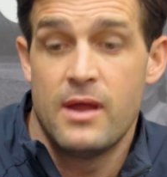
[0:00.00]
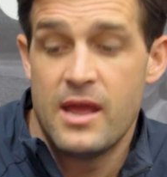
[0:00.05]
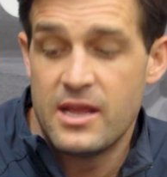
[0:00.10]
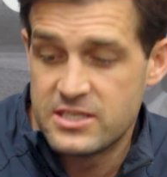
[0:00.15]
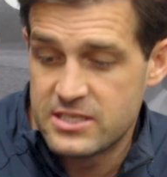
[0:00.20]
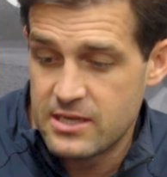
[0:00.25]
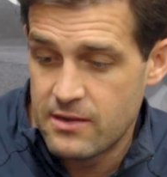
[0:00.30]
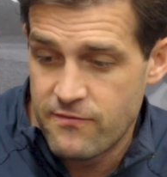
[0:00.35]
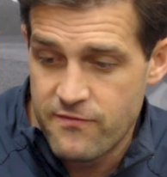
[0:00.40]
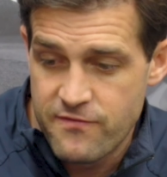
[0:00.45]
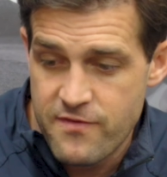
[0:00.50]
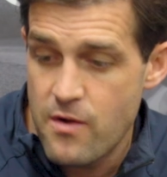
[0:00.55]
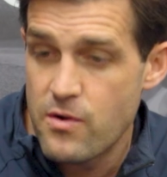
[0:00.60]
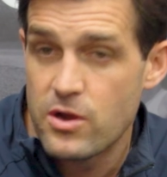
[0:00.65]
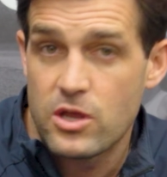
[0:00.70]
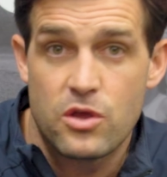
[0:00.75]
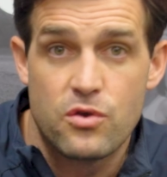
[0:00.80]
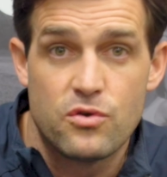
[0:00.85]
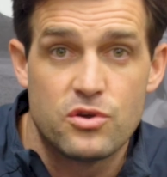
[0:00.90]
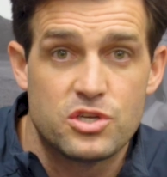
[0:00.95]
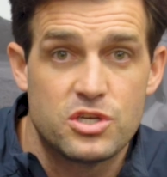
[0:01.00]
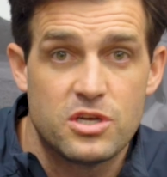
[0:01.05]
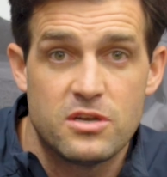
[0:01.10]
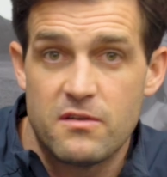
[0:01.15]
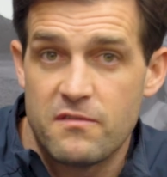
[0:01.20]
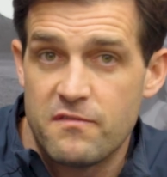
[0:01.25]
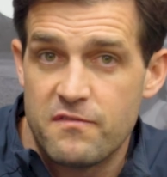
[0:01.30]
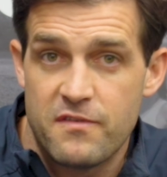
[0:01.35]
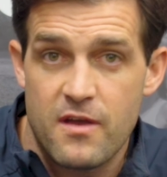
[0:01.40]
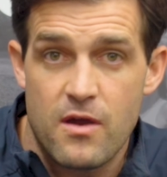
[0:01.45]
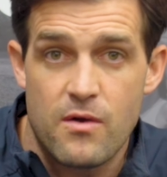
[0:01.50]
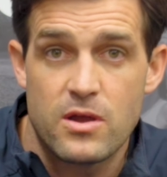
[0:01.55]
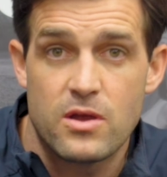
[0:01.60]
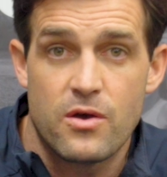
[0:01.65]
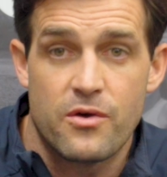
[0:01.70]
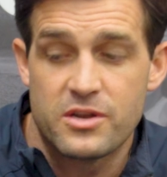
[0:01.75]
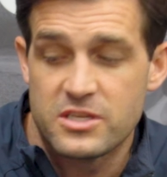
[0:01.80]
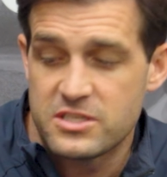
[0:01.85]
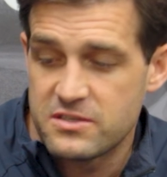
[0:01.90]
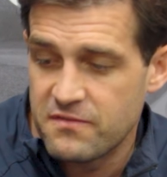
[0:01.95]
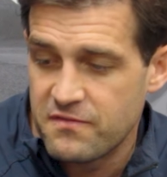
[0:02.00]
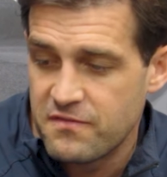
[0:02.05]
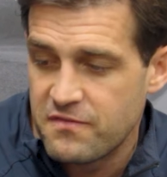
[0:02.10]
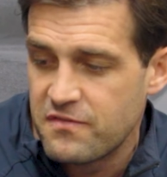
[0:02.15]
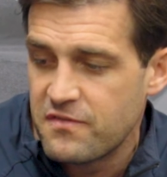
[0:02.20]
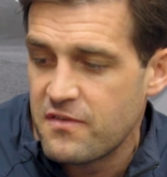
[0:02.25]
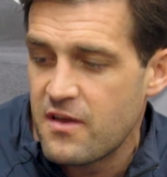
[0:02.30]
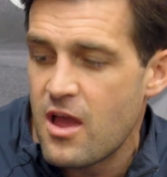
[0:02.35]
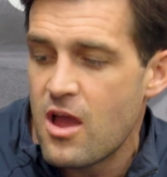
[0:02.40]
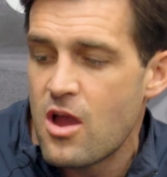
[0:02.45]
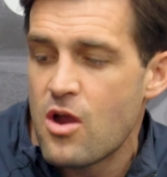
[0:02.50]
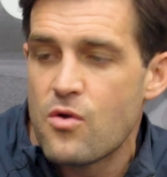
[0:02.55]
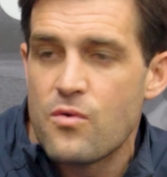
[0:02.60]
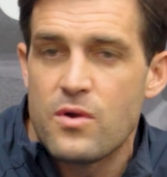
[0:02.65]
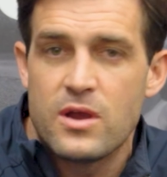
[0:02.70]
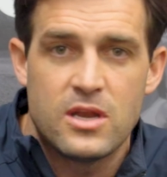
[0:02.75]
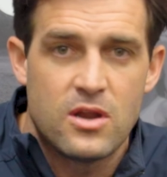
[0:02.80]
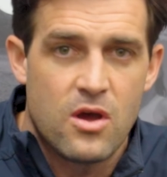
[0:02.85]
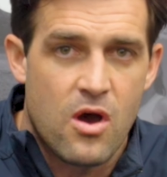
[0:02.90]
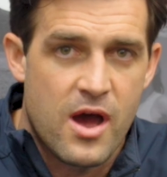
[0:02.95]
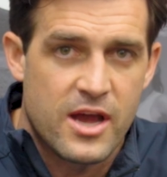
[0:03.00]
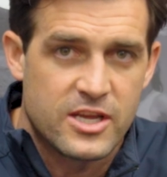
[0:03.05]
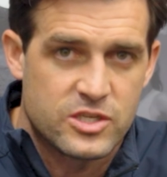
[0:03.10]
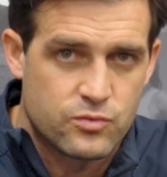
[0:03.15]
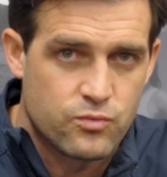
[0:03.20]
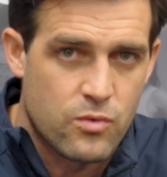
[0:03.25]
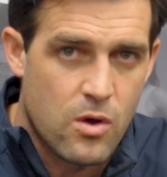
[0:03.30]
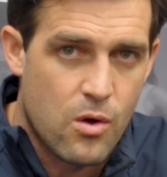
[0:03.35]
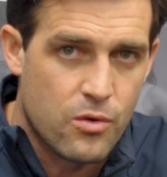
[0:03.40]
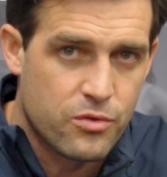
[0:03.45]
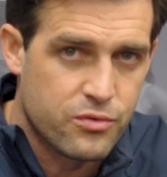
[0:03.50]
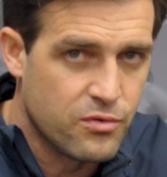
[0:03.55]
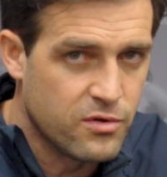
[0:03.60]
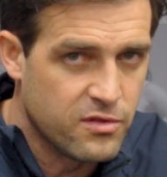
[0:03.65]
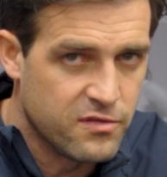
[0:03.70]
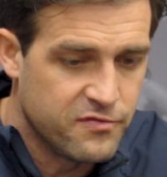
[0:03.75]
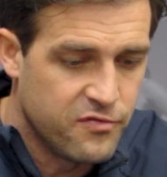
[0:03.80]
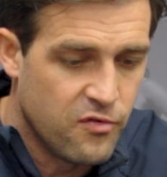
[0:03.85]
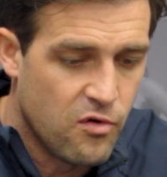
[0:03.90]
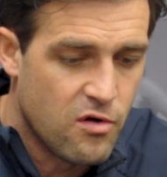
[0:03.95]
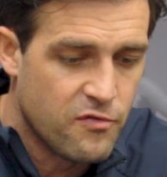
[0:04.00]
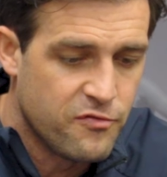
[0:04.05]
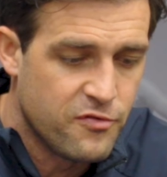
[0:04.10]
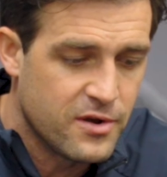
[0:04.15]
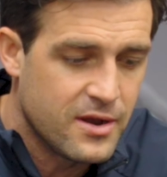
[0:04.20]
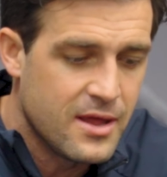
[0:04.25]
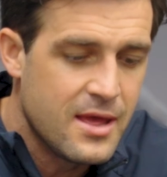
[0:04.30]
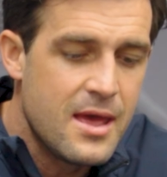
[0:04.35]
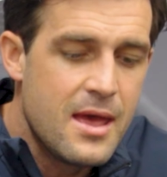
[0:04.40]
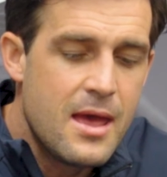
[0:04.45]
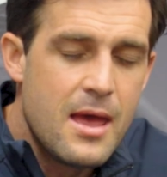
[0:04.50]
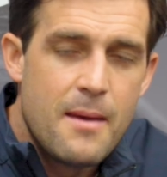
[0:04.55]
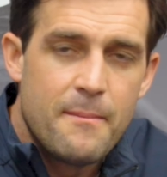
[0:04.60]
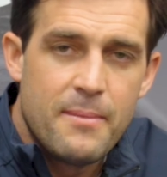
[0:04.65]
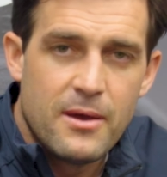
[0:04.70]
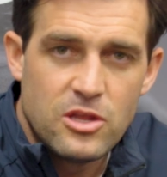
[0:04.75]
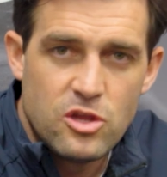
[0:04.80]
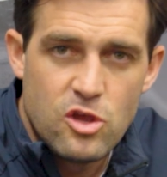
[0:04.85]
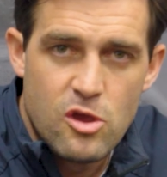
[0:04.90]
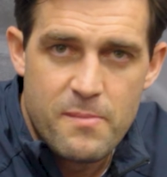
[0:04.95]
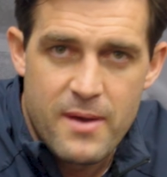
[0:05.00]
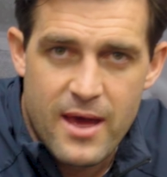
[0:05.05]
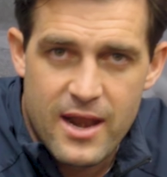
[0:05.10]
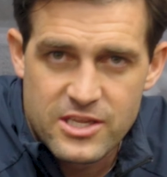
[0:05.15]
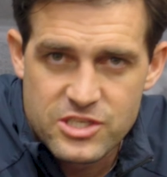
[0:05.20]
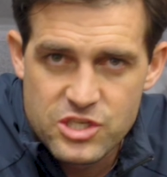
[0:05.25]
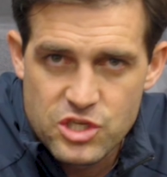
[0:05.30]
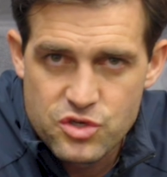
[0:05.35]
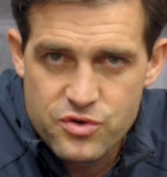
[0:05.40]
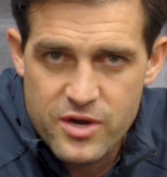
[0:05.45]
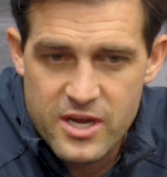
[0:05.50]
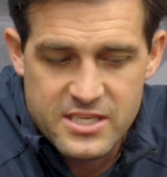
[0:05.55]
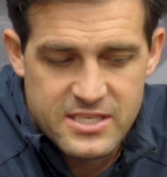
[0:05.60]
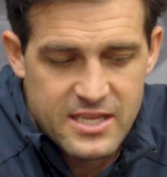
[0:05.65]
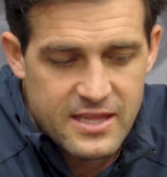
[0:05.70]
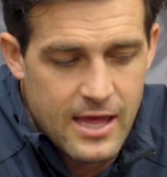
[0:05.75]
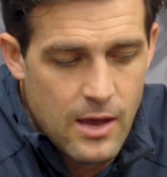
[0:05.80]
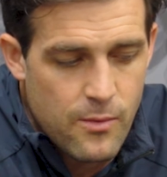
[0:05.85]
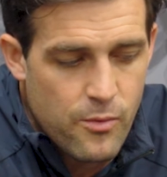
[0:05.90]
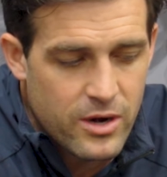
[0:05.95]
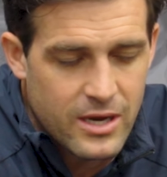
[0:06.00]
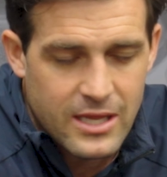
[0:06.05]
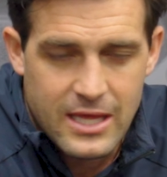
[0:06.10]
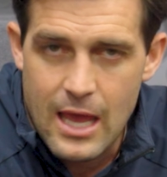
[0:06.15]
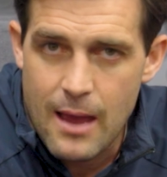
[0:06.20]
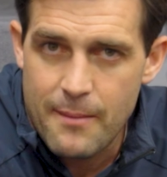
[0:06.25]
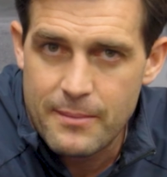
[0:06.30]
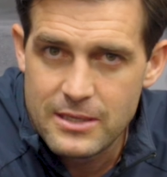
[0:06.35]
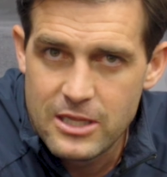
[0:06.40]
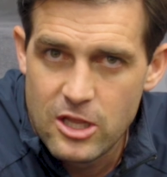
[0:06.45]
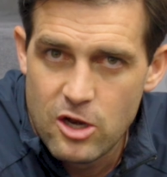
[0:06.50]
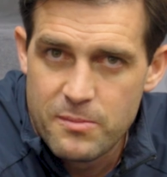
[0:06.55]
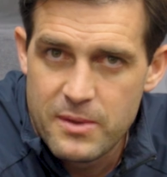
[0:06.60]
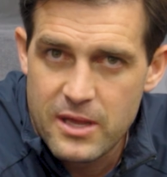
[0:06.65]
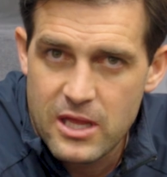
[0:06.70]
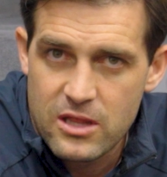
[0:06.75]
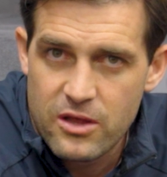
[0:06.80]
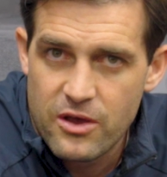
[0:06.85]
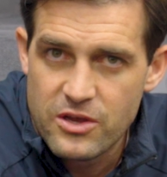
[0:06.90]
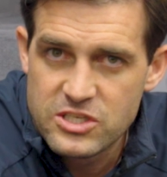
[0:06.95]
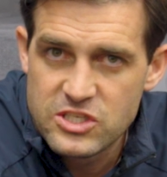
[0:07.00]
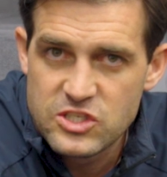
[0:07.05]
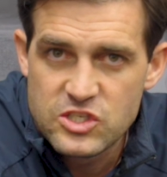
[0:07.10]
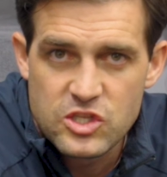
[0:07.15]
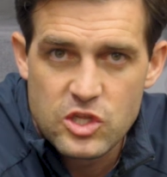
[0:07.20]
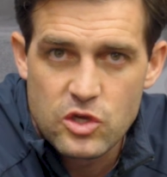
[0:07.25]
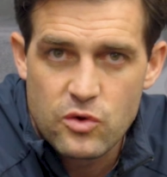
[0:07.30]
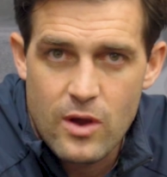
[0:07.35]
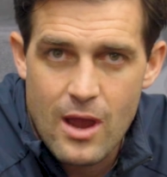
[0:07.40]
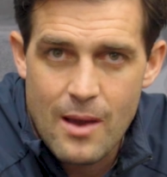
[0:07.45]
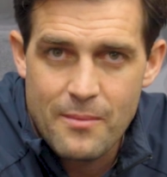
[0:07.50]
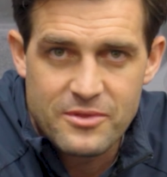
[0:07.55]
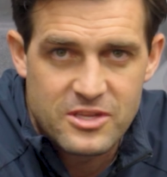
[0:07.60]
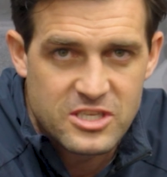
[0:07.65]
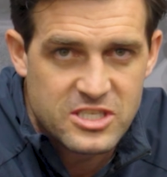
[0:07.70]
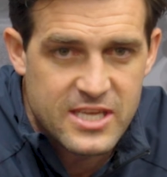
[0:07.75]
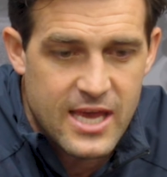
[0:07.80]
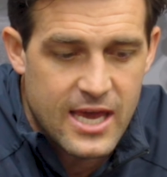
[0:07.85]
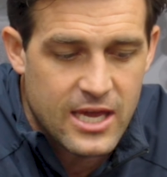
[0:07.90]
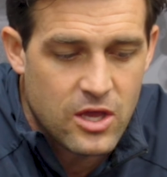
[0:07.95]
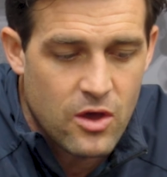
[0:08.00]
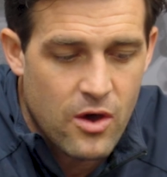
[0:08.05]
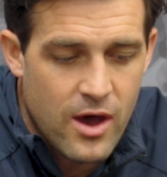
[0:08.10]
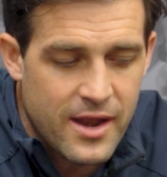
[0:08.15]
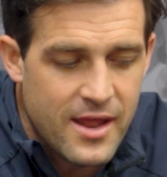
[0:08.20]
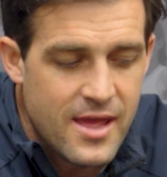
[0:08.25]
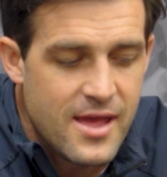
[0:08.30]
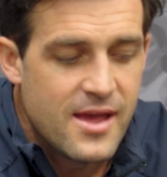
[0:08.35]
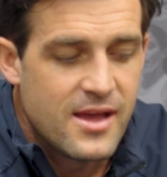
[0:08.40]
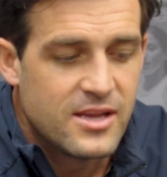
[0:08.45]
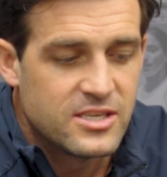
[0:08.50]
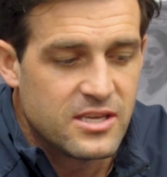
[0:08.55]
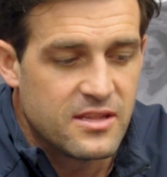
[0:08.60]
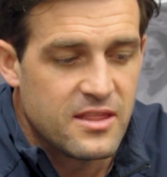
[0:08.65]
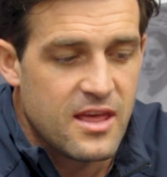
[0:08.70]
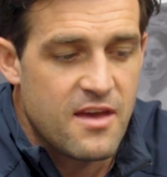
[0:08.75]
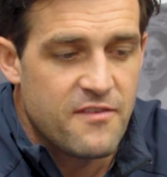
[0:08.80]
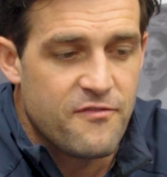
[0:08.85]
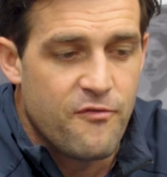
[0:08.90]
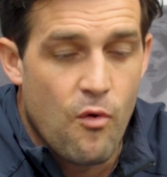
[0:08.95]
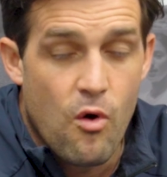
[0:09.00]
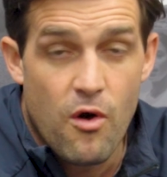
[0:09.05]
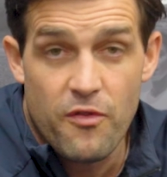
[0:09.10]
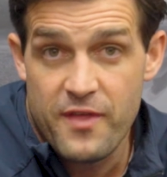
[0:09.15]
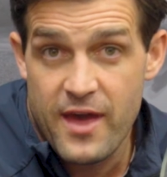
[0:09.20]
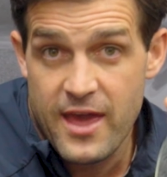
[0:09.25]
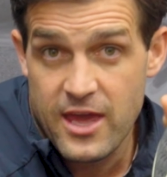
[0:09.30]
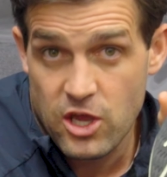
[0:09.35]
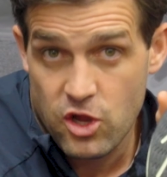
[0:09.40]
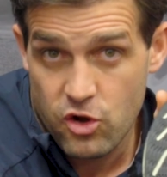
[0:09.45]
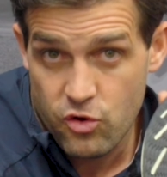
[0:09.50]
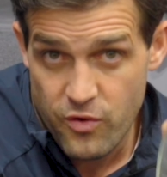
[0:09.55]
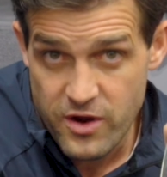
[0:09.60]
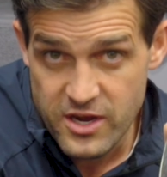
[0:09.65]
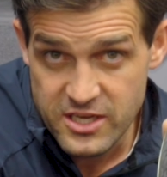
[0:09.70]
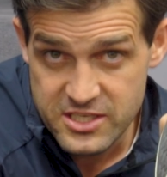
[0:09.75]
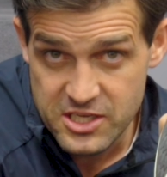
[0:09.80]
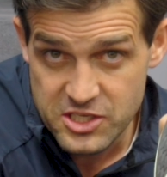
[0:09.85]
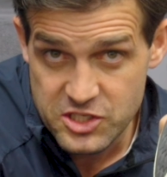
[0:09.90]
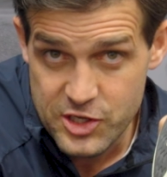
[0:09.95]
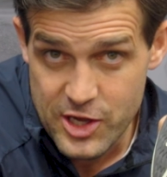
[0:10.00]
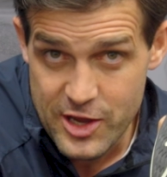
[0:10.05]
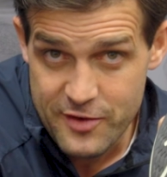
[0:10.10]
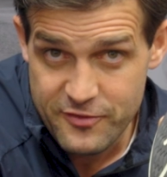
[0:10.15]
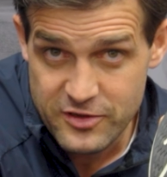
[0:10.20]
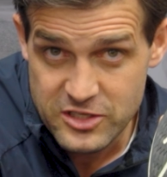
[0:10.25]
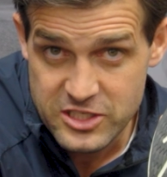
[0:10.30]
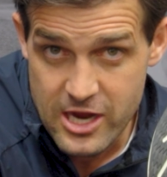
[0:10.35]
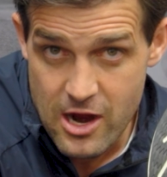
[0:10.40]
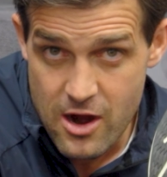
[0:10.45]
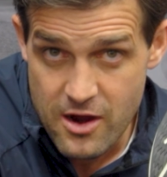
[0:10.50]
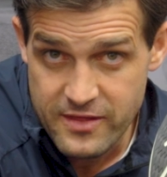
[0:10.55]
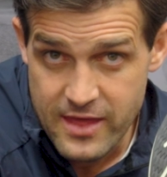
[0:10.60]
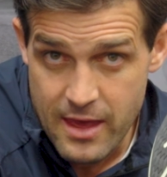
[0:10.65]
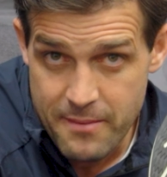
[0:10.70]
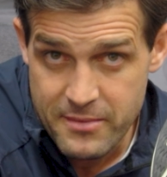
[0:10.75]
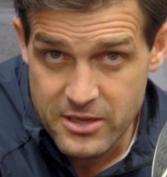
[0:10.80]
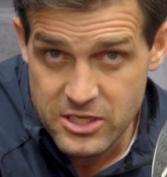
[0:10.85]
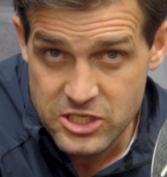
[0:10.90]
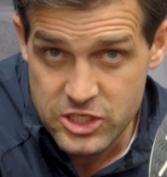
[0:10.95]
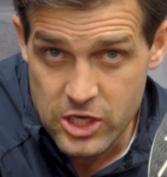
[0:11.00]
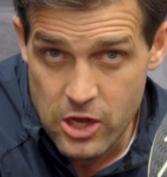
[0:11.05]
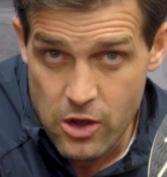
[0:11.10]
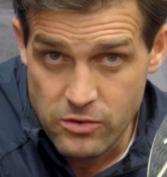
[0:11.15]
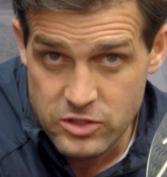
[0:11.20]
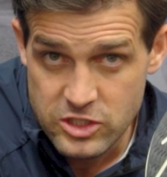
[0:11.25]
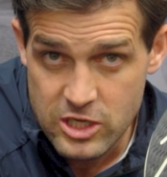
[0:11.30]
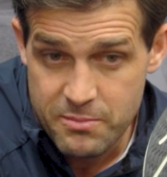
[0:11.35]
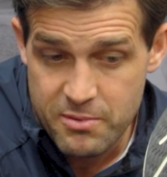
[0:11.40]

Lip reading: It's a very cushioned, very honest, very nice roll through to the forefoot, but New Balance addressed that they wanted to come a little bit closer to the ground with the stack height, so therefore they increased the surface area of that midsole, so